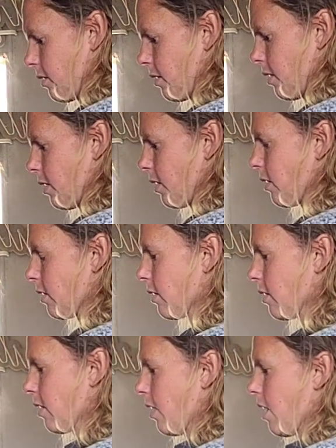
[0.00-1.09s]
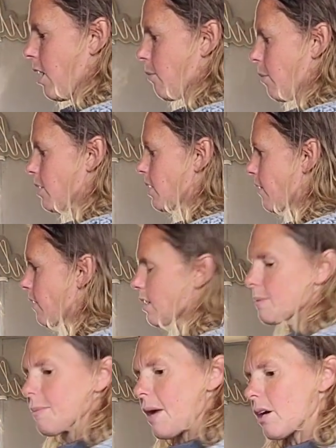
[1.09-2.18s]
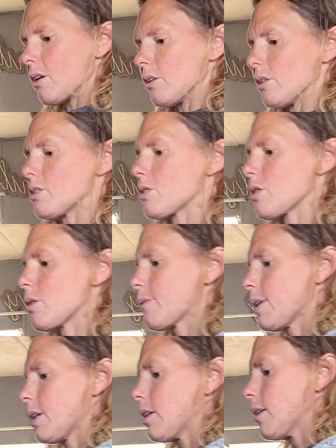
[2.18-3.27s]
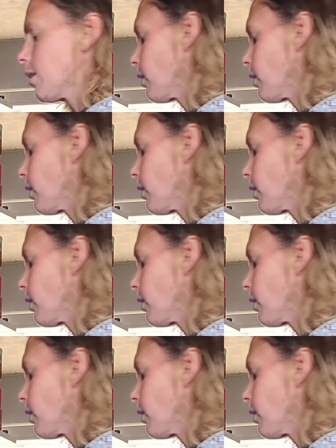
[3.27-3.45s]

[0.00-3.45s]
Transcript: Okay, I'm going to set this back on the stove here.